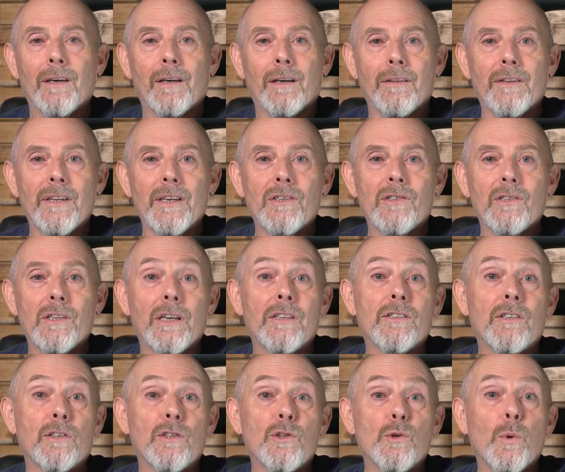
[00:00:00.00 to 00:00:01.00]
And this
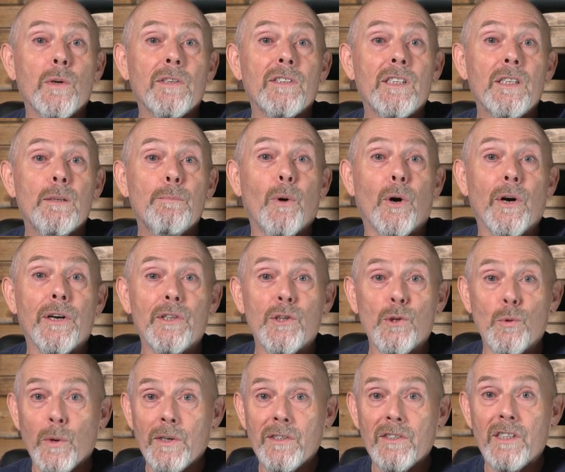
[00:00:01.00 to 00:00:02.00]
is a 20 by
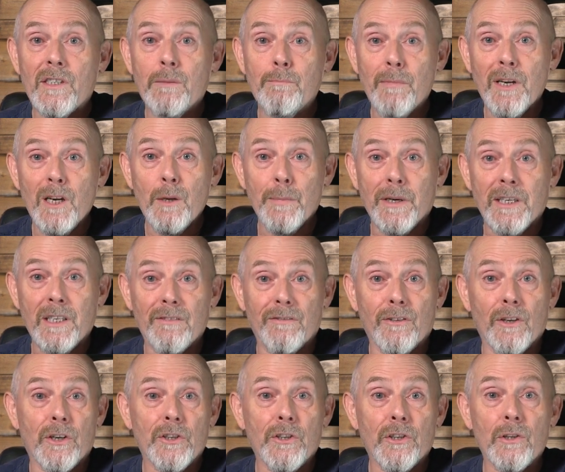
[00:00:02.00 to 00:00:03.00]
20 millimeter
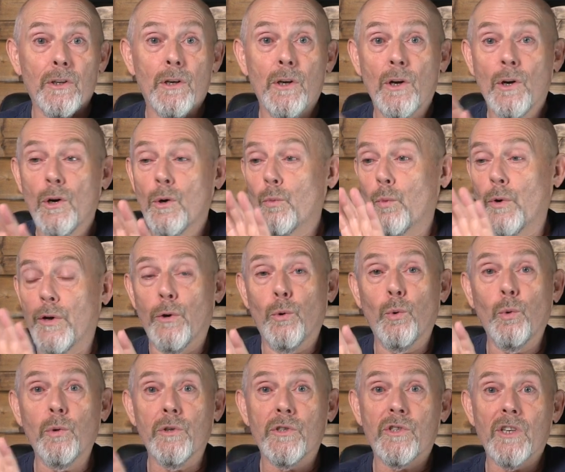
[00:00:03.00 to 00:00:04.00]
version with
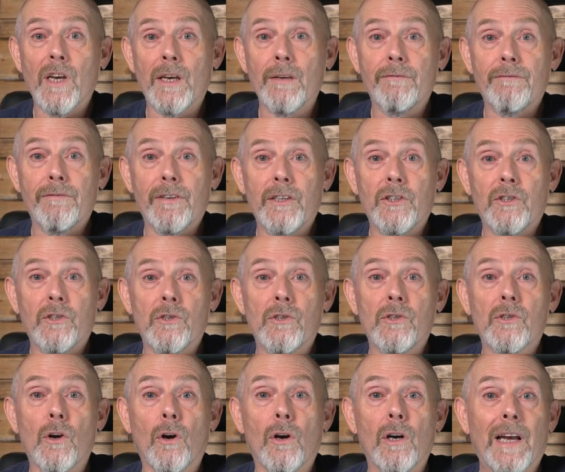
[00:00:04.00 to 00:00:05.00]
all the same
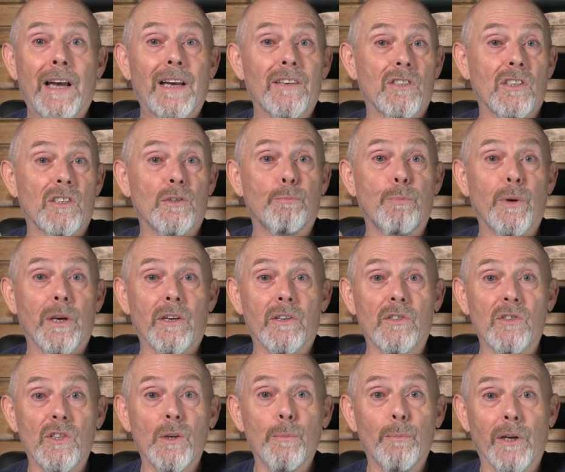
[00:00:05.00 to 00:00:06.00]
features as its bigger
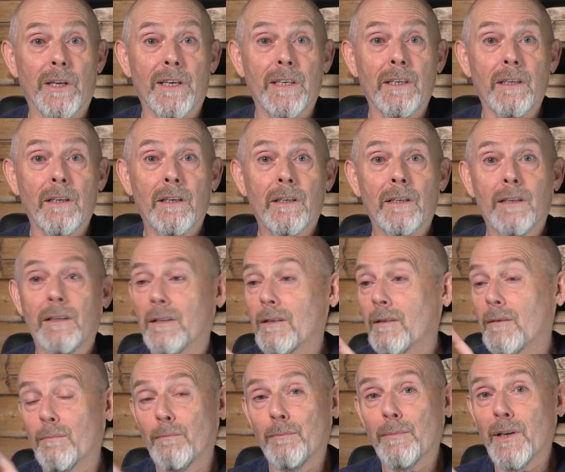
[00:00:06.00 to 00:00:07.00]
sibling,
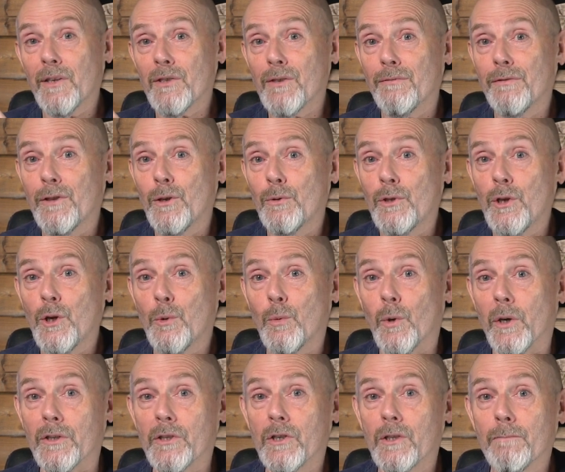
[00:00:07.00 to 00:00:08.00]
plus a few new
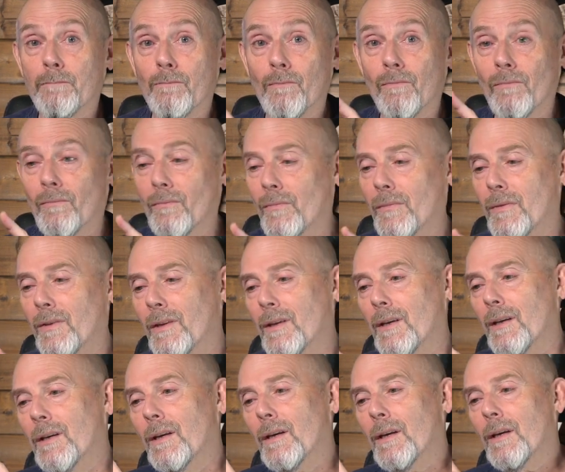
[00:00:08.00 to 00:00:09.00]
ones
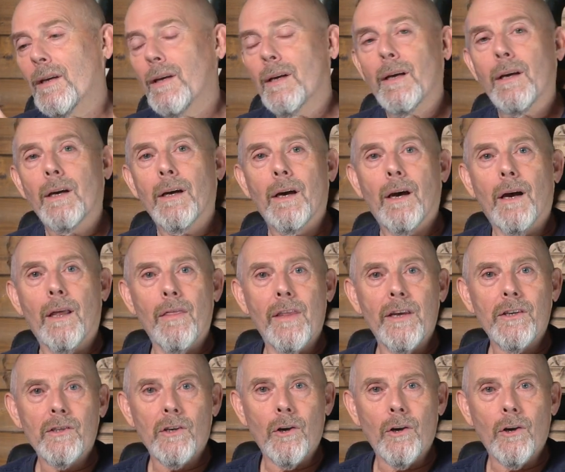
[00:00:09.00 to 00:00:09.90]
and this